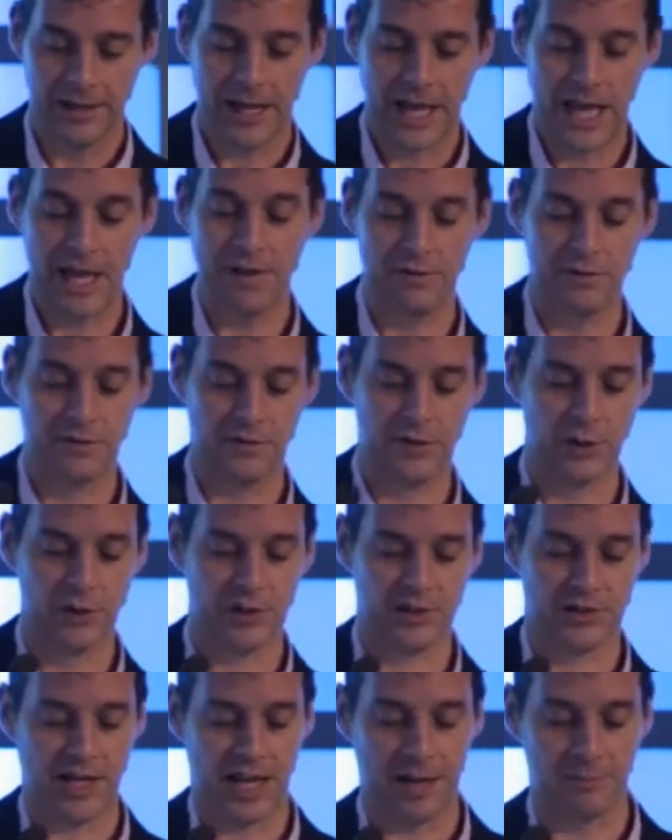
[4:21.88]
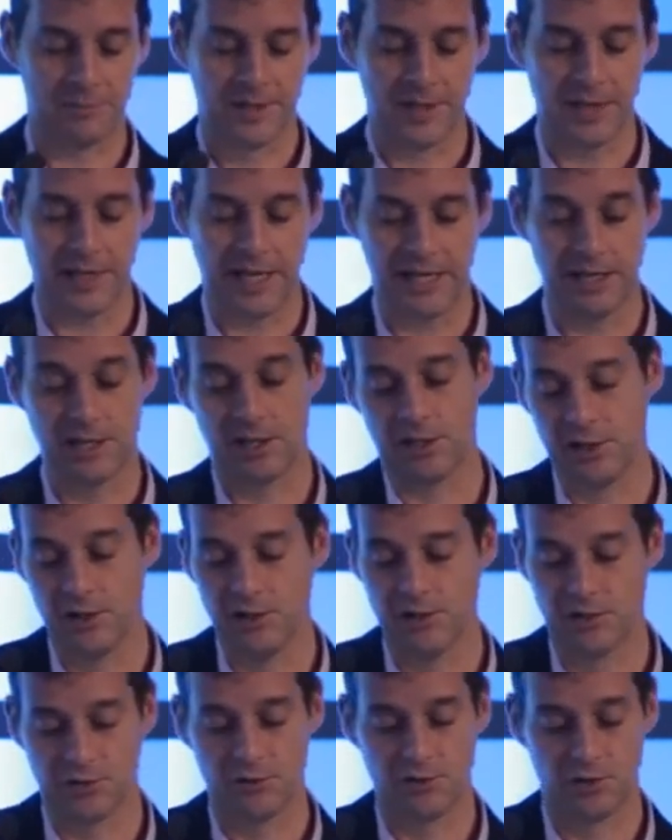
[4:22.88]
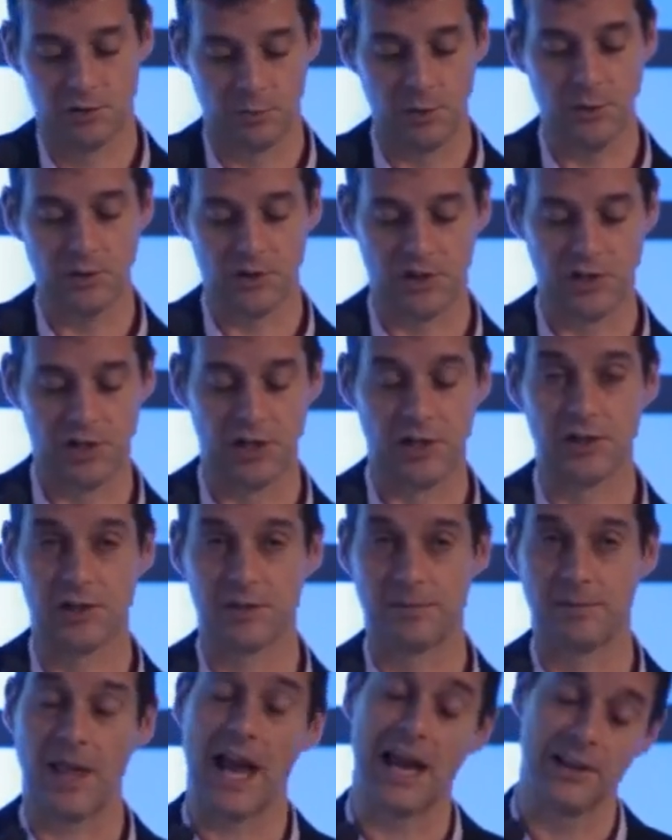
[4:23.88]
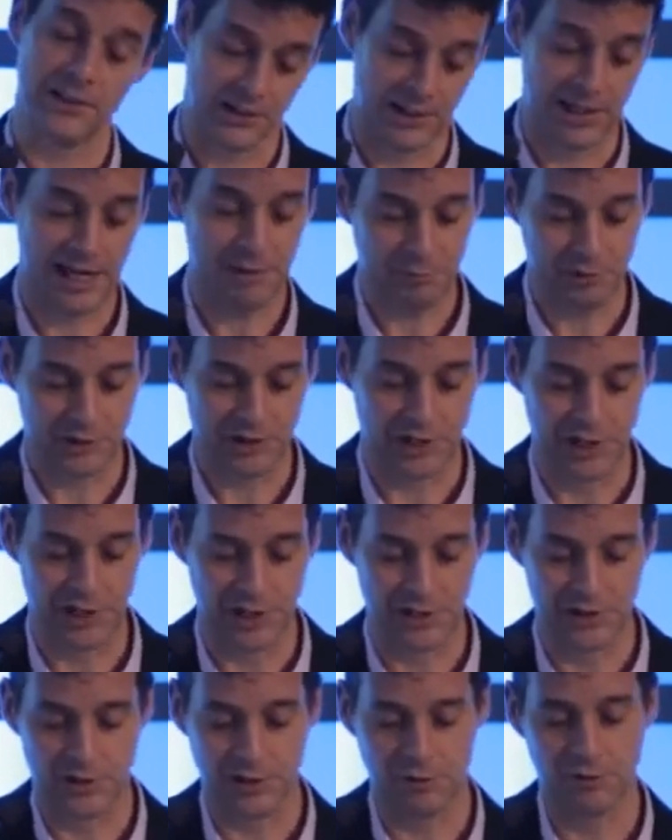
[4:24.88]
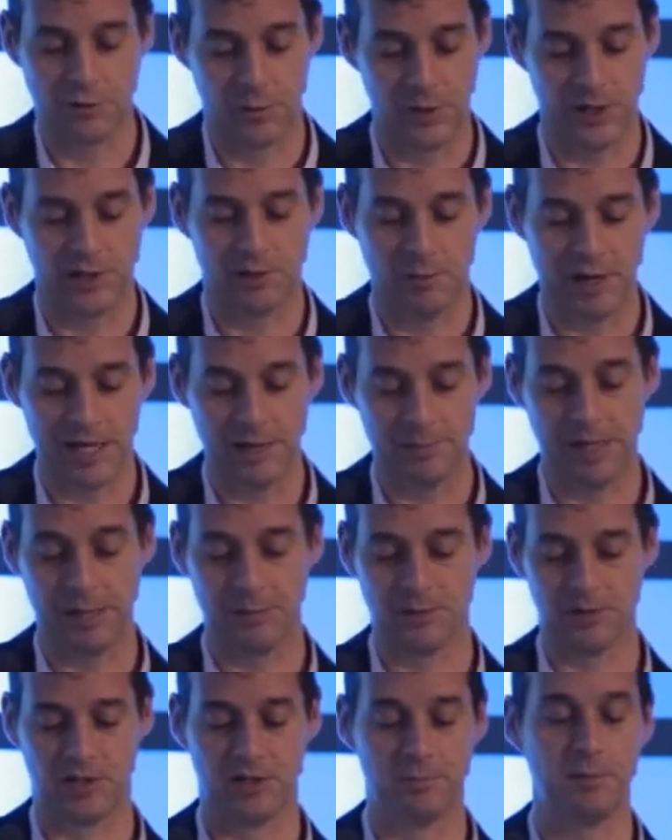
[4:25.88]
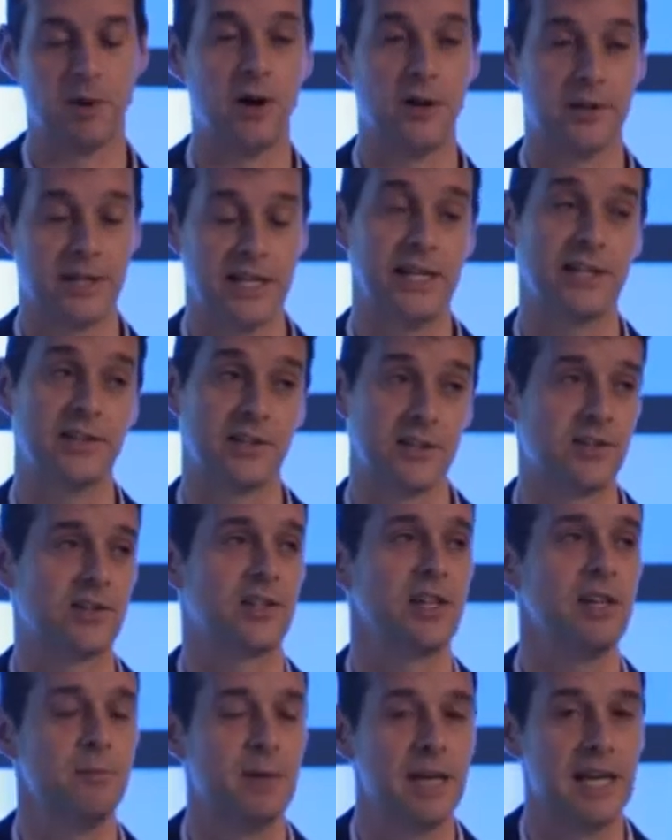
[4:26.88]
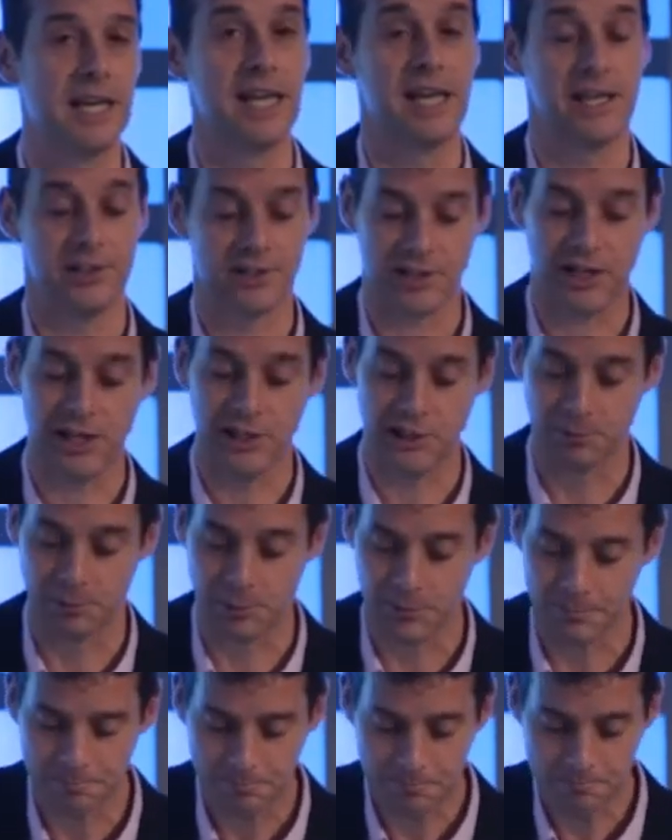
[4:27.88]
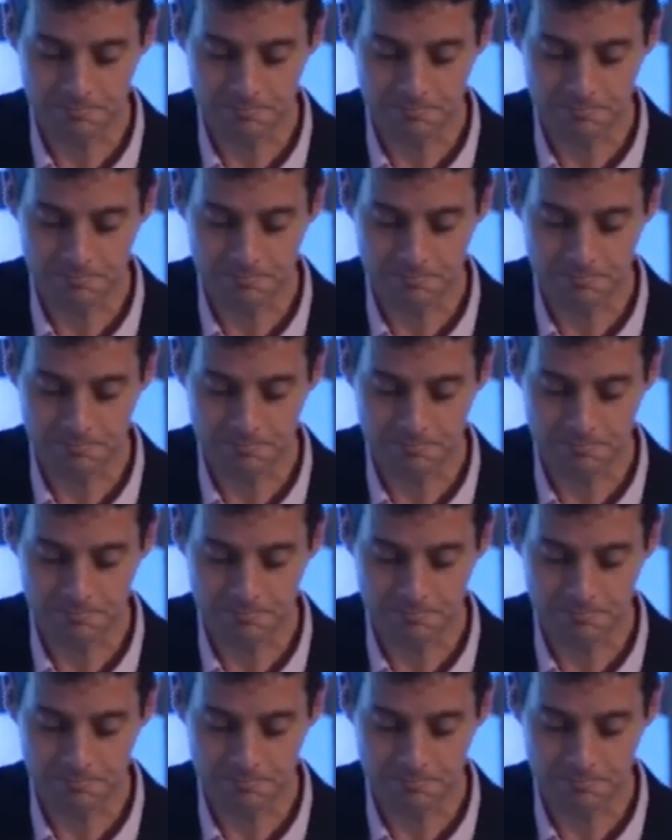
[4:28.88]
even if you accept that it includes sports news and celebrity news, for which many people's demand is seemingly insatiable.